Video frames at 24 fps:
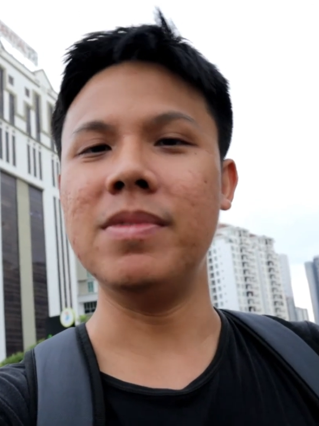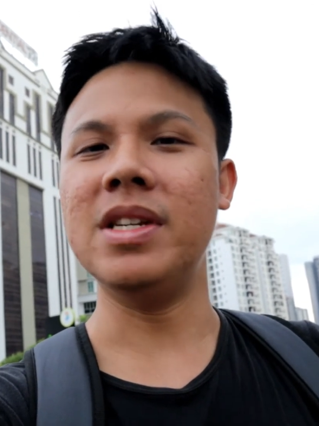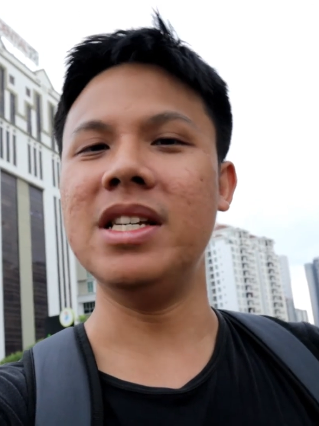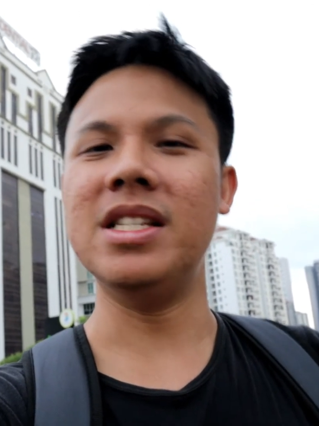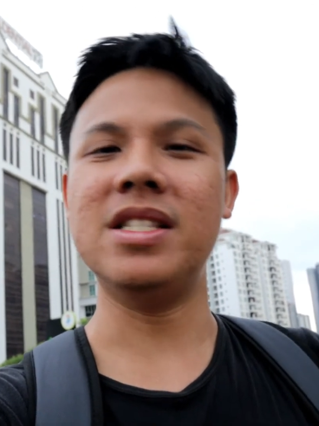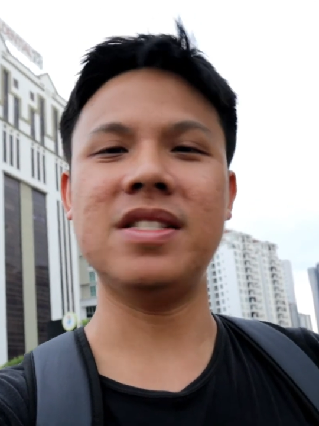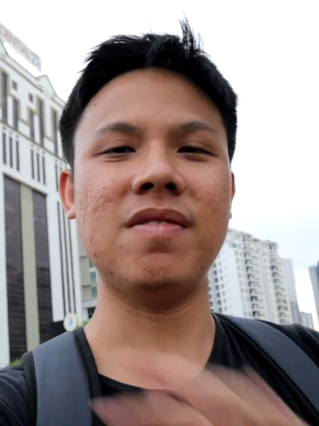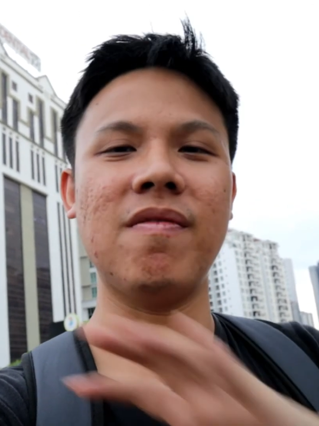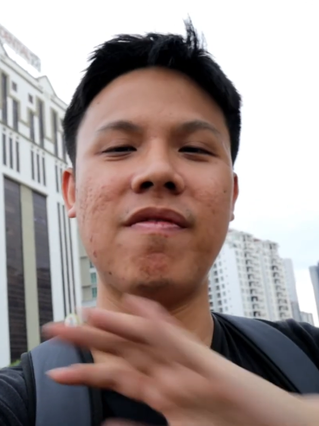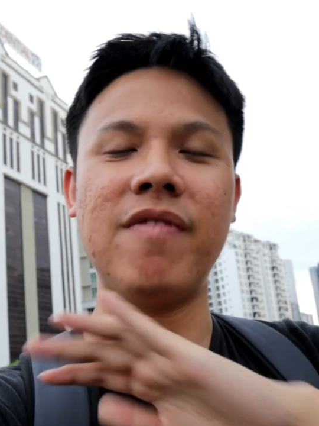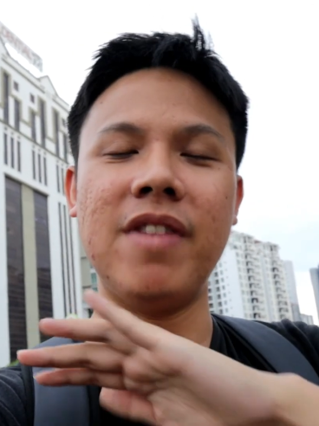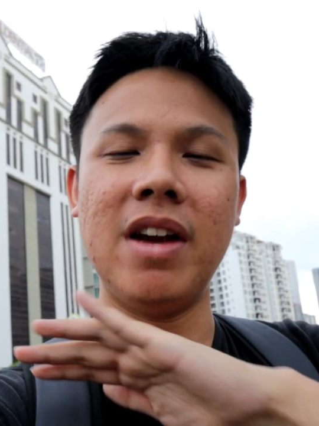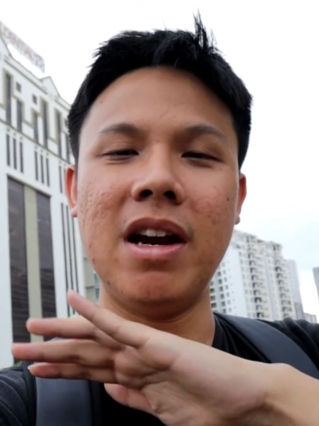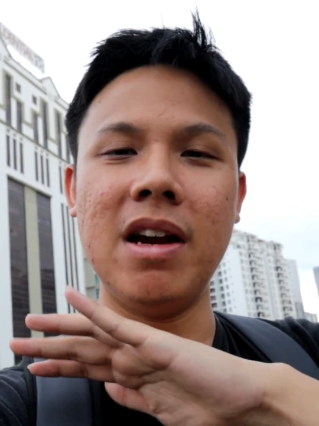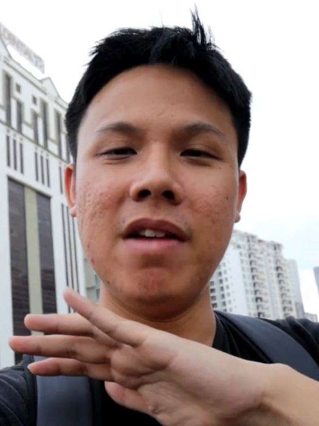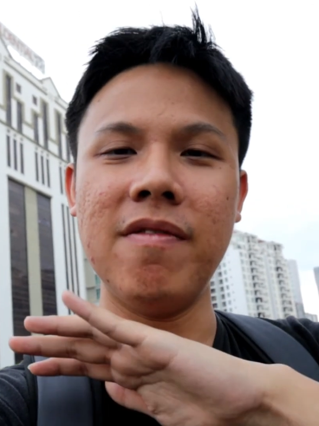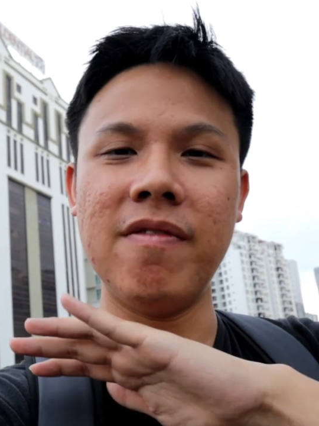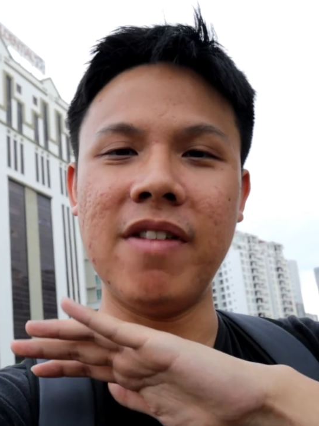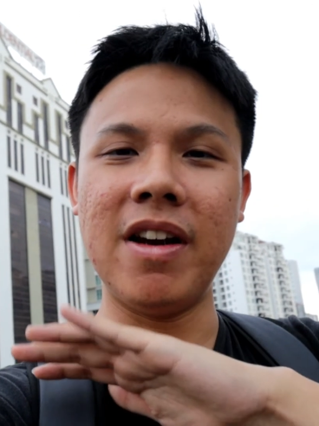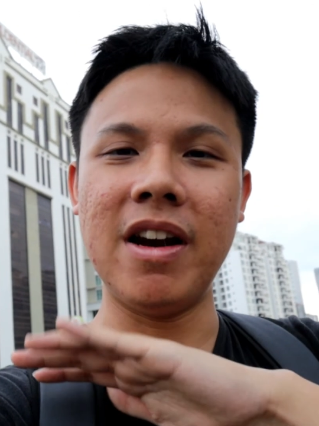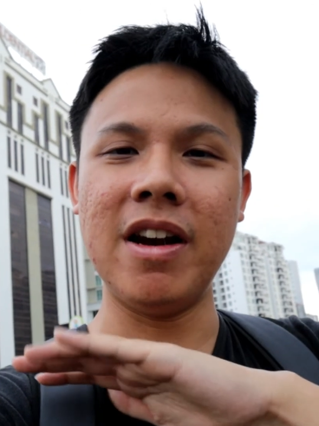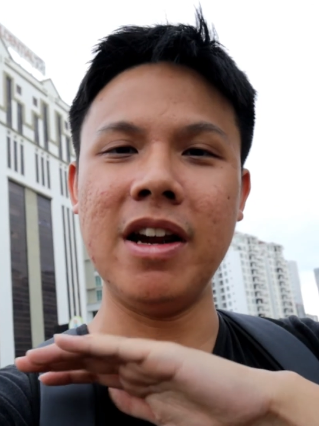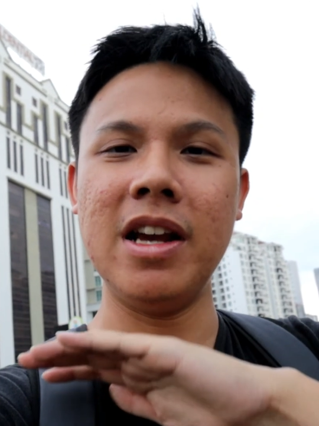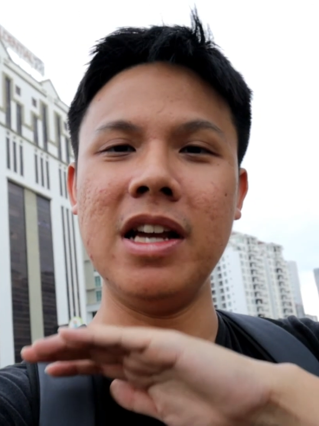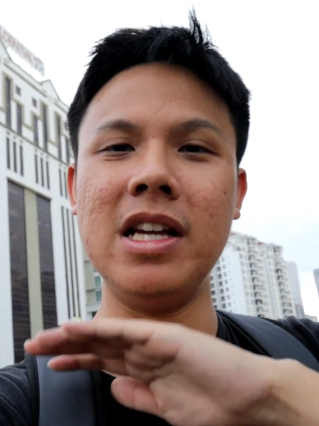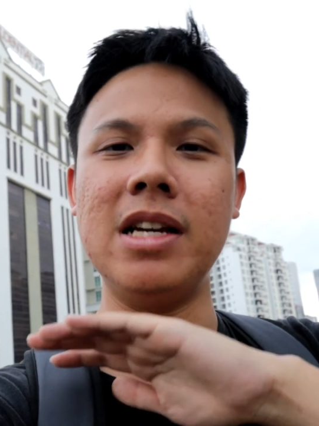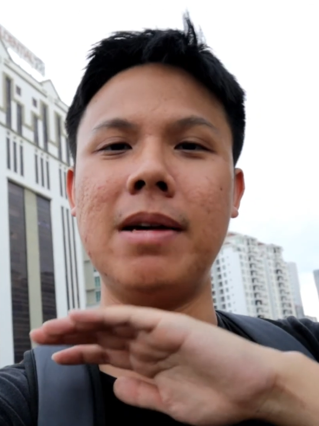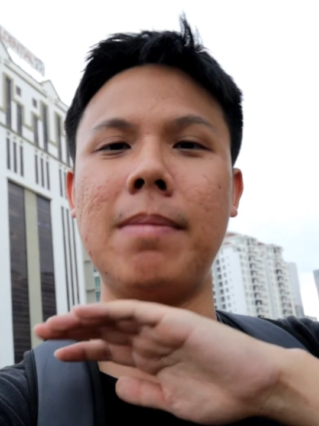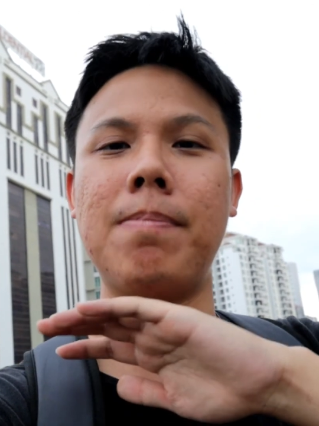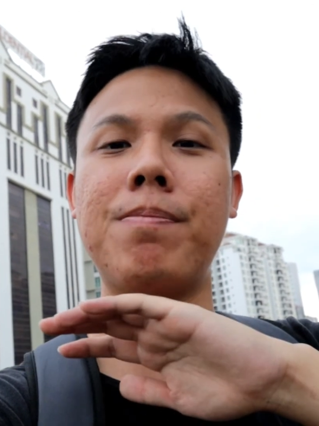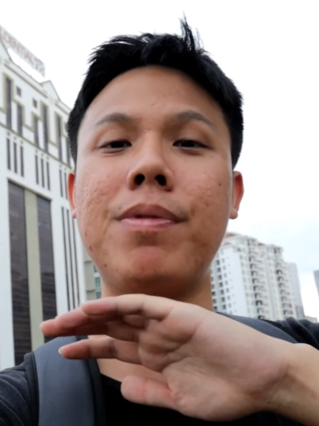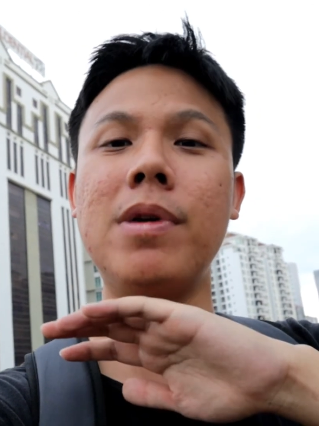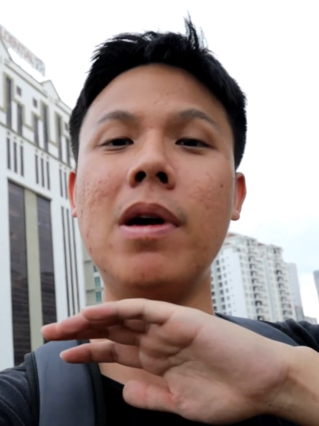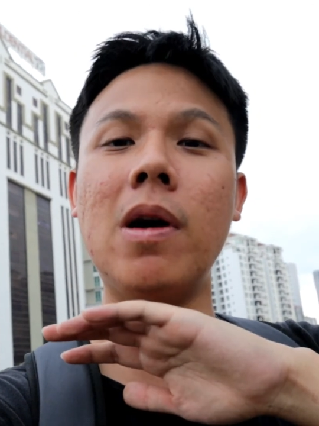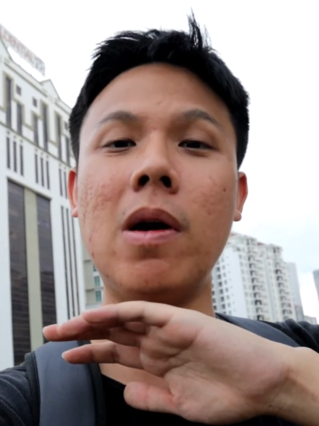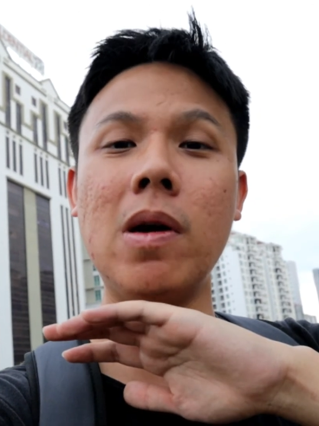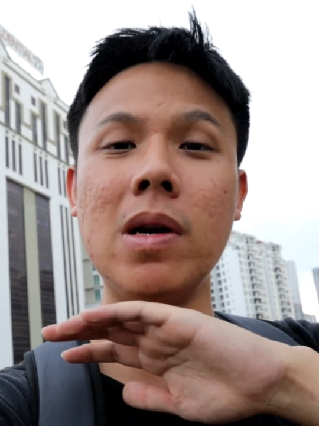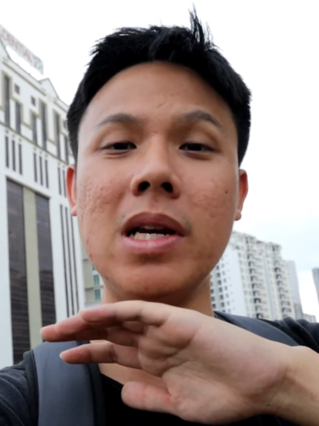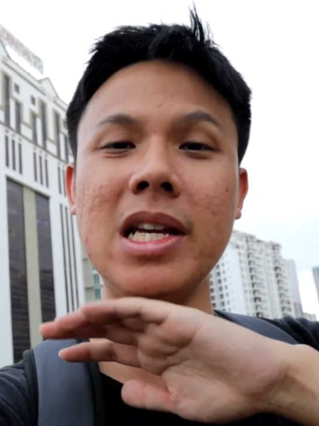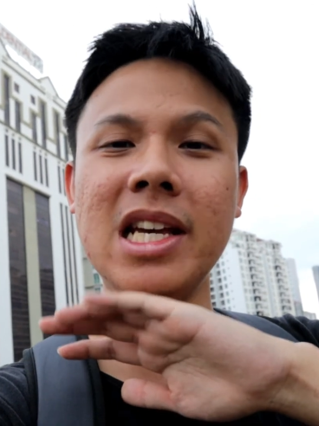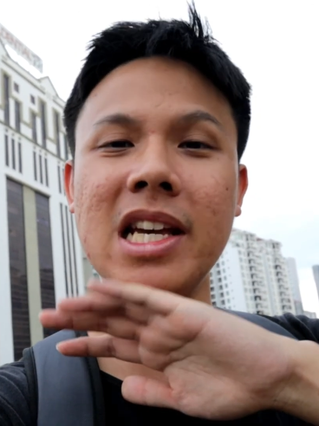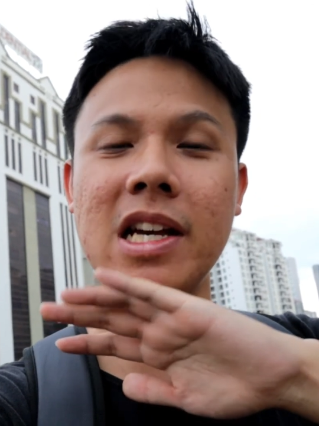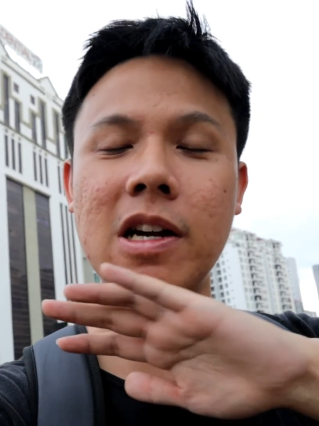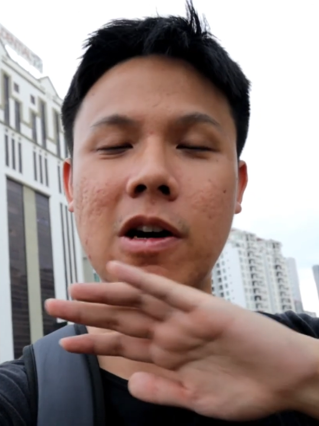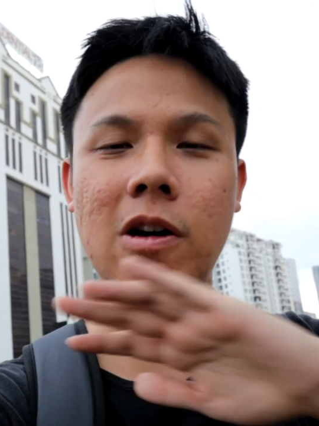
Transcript: It's very purely